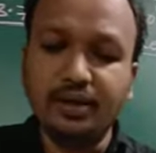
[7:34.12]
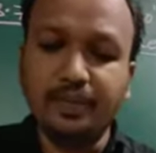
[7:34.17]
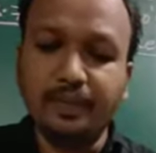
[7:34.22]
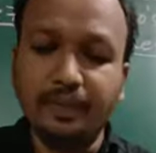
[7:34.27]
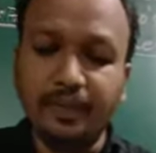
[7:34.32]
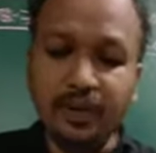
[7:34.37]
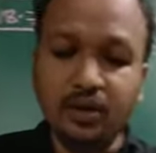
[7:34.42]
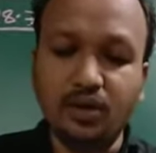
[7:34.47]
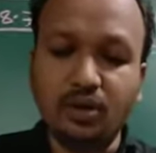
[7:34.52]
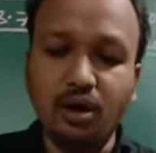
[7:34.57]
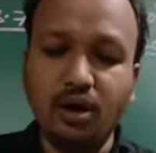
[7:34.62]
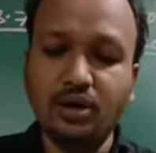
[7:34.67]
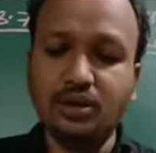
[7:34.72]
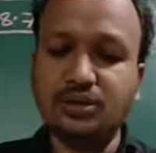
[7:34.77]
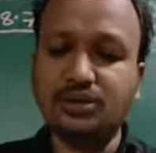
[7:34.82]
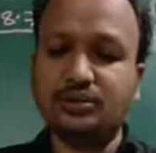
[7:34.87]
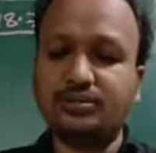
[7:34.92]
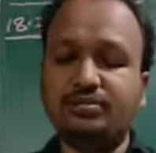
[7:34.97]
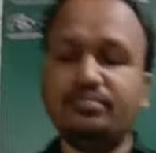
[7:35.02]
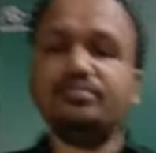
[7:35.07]

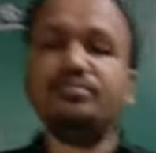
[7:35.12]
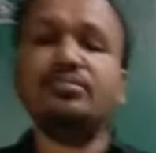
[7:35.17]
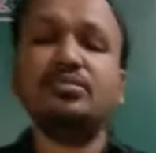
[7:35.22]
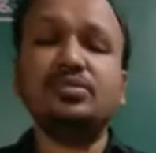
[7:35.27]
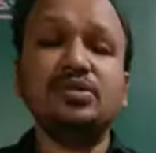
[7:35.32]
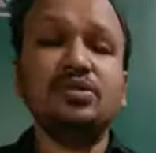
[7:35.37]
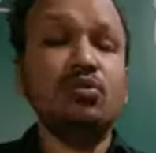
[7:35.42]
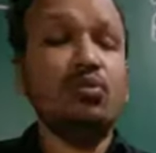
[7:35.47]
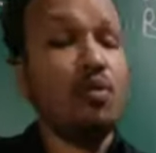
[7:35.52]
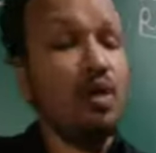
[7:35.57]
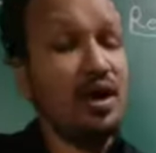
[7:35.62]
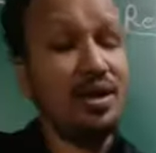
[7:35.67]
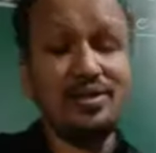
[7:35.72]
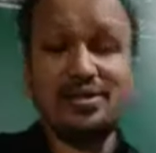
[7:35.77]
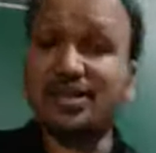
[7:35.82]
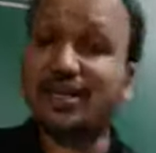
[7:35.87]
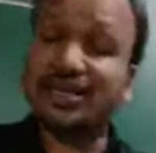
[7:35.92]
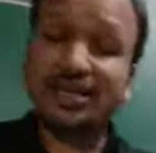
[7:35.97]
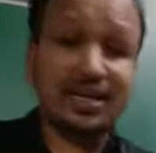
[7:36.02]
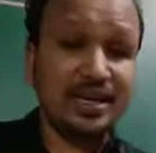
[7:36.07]
Because the wires
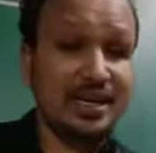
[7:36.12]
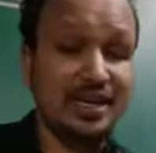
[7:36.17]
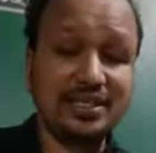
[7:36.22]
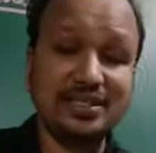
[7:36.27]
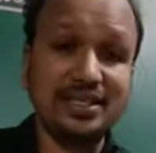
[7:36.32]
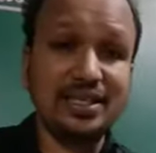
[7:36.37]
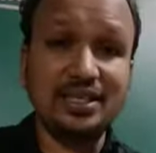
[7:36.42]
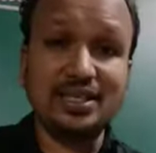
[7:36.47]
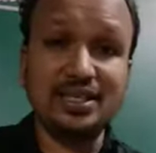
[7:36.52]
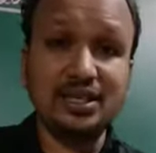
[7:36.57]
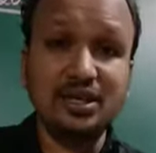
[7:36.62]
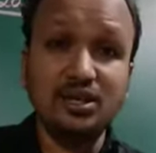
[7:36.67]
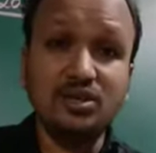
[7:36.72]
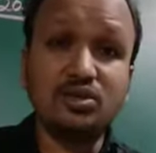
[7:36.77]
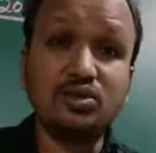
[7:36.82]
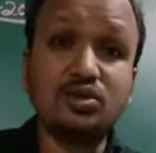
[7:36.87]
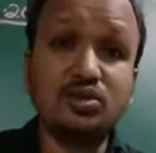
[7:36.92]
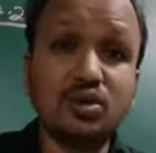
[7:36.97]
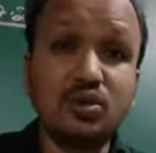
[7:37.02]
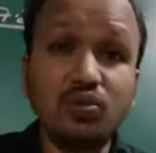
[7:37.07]
are connected,
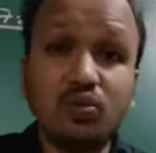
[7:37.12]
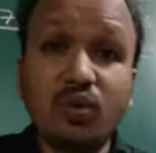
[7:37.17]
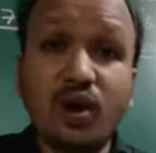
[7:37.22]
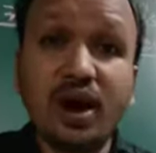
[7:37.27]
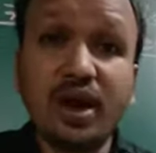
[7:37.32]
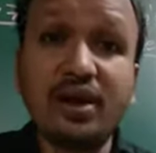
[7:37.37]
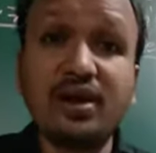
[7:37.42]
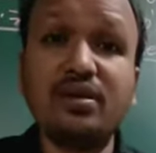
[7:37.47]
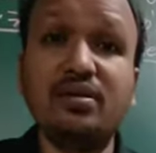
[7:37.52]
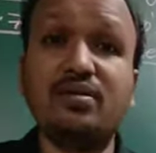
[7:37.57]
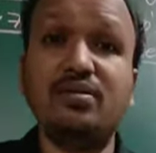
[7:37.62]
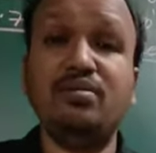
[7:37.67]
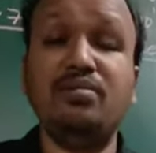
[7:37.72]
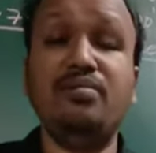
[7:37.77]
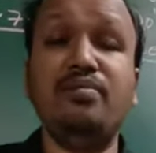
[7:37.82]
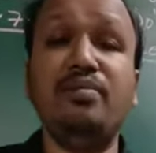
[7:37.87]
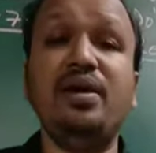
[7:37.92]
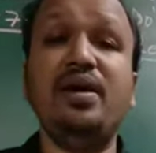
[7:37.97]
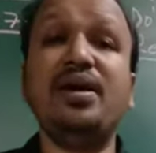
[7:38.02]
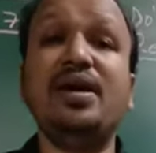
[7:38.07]
so the wire
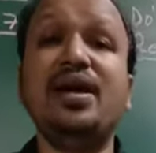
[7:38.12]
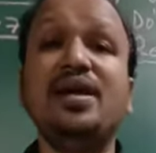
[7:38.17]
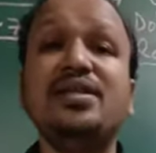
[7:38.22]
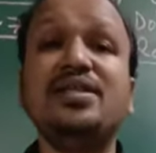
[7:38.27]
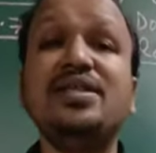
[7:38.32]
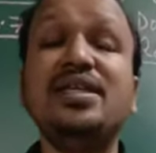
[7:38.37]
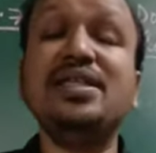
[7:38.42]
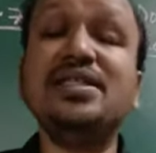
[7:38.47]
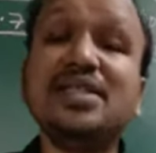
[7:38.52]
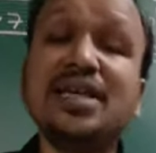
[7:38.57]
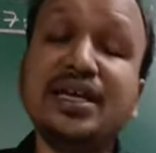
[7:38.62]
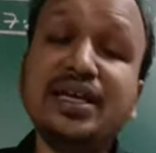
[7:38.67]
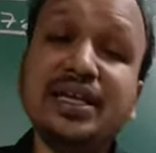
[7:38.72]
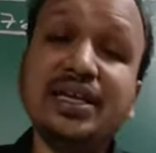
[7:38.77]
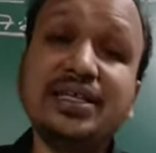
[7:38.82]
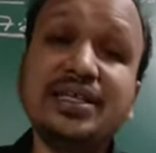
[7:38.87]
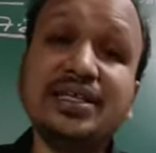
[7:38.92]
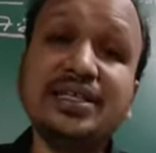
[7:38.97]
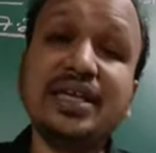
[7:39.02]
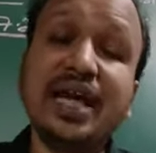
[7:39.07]
may get
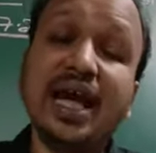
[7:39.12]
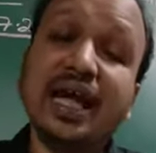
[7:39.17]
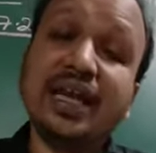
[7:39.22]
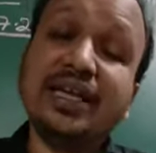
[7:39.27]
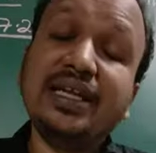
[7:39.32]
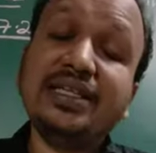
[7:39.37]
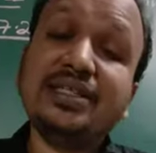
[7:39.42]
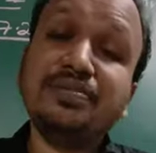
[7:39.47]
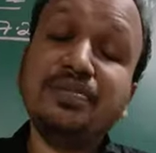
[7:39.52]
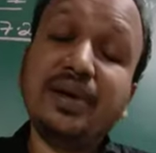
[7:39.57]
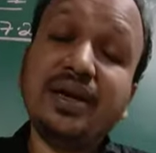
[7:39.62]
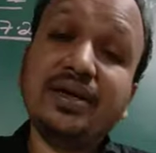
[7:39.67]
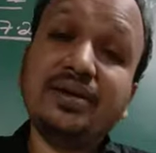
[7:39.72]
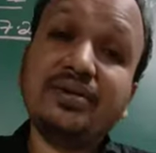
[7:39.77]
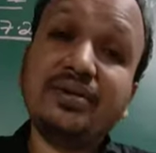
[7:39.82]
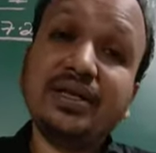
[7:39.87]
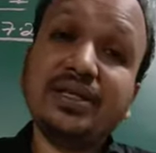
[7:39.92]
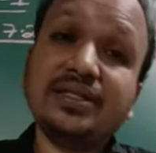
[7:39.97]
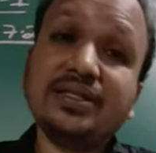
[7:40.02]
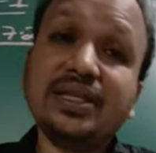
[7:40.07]
disconnected and it may
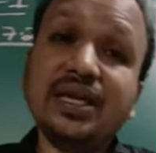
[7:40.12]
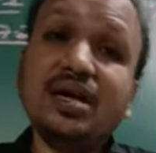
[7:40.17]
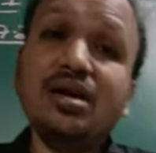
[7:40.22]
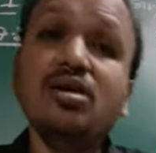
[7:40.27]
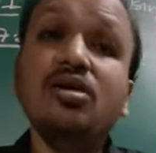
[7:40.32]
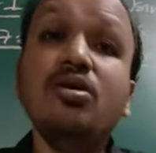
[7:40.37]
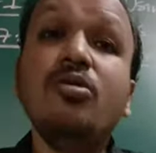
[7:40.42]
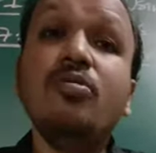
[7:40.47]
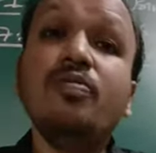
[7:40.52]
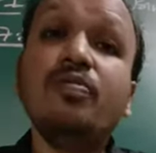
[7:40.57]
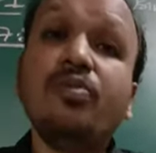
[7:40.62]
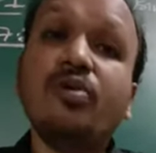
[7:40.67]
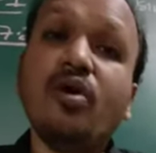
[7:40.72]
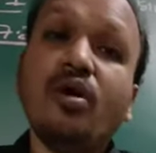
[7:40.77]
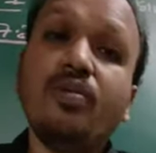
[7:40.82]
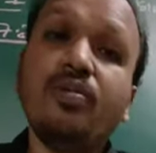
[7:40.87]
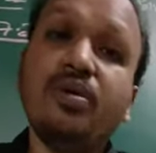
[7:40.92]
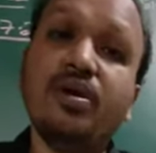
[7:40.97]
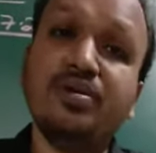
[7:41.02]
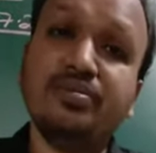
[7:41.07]
create a
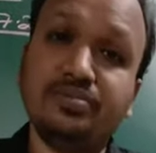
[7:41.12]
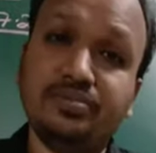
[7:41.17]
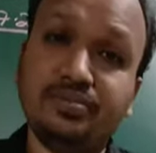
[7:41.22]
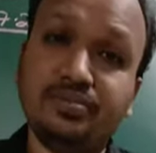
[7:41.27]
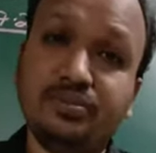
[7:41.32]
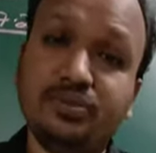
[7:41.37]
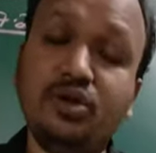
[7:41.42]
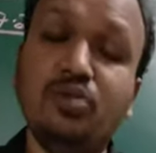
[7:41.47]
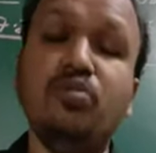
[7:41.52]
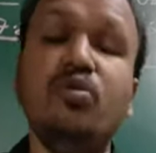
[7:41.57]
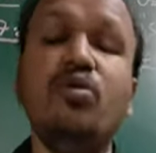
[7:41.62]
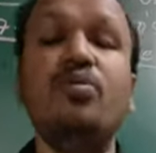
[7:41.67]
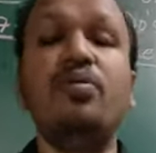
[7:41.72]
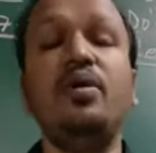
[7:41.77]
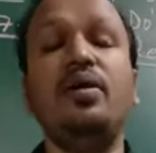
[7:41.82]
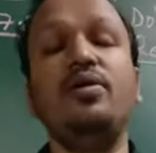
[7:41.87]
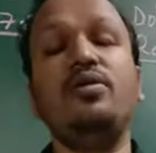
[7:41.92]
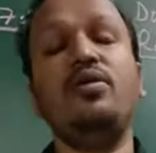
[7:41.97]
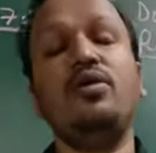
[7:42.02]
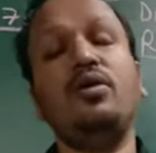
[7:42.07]
problem. Your
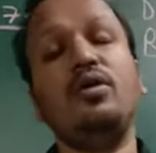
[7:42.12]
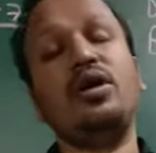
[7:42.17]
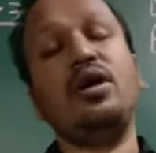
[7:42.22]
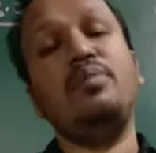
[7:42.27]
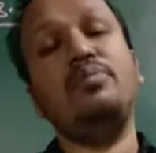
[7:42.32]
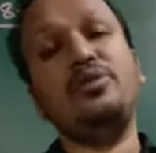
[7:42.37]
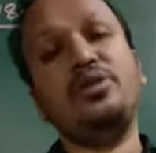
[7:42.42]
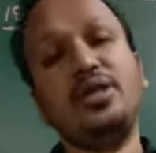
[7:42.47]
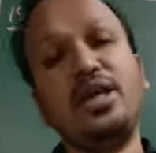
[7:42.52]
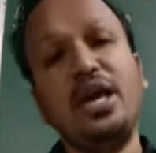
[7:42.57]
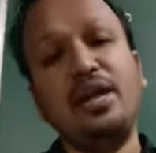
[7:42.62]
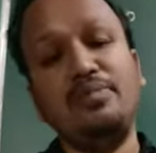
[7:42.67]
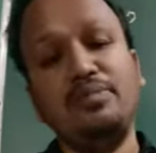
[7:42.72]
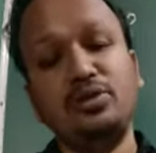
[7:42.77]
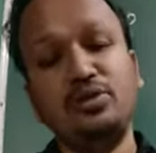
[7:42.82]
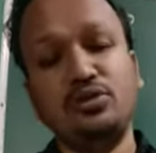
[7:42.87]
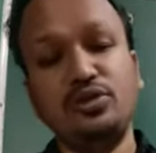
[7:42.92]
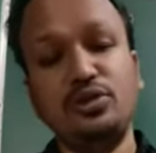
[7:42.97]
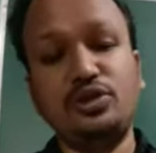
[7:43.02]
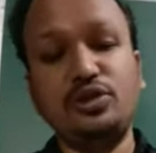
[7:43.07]
mobile, your computer can be
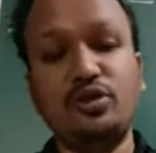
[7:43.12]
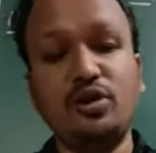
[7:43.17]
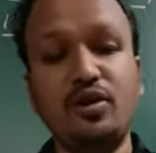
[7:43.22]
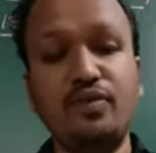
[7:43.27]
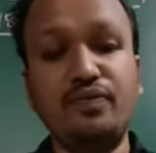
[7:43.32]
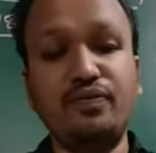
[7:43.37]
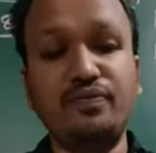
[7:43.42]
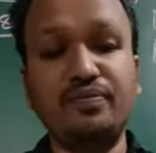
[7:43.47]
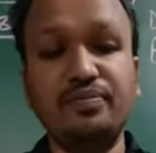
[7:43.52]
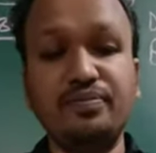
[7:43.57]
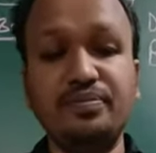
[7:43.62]
switched off.